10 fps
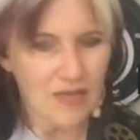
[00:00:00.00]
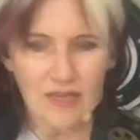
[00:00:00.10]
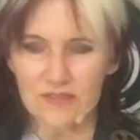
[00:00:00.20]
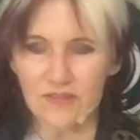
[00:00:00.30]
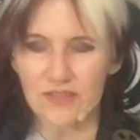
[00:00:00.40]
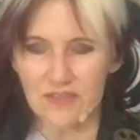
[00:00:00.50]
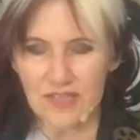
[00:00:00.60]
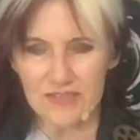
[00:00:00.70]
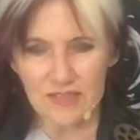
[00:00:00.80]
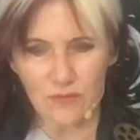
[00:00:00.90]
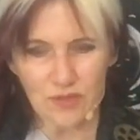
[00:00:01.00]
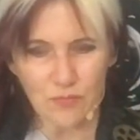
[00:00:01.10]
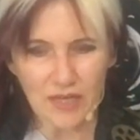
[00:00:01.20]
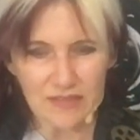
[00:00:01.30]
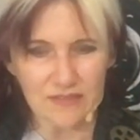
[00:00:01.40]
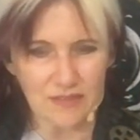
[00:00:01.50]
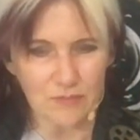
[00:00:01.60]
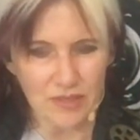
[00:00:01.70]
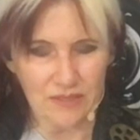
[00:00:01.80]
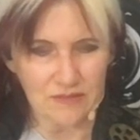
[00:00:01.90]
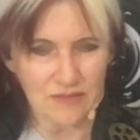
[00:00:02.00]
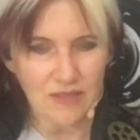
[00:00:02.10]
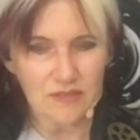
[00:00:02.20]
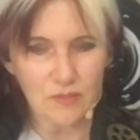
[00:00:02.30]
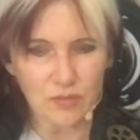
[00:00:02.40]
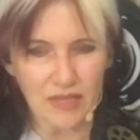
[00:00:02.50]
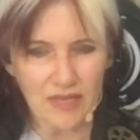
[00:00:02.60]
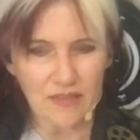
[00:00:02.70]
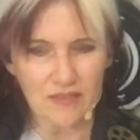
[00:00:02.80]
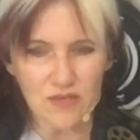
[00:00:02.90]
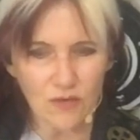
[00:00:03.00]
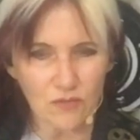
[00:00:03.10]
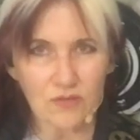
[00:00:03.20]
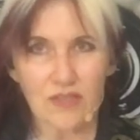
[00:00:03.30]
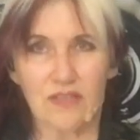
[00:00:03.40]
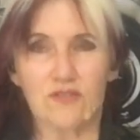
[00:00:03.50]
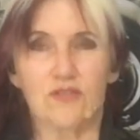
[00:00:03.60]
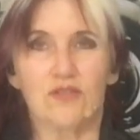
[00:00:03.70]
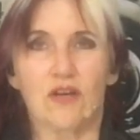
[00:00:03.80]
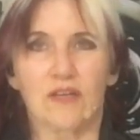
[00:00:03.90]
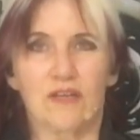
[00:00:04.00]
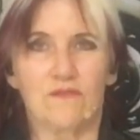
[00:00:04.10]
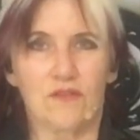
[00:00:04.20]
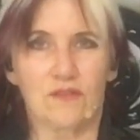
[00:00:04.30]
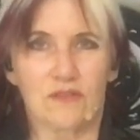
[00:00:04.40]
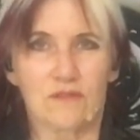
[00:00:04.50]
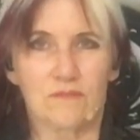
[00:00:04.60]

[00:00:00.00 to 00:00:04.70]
So it's a good idea when you're practicing bends to play the note that is your target first,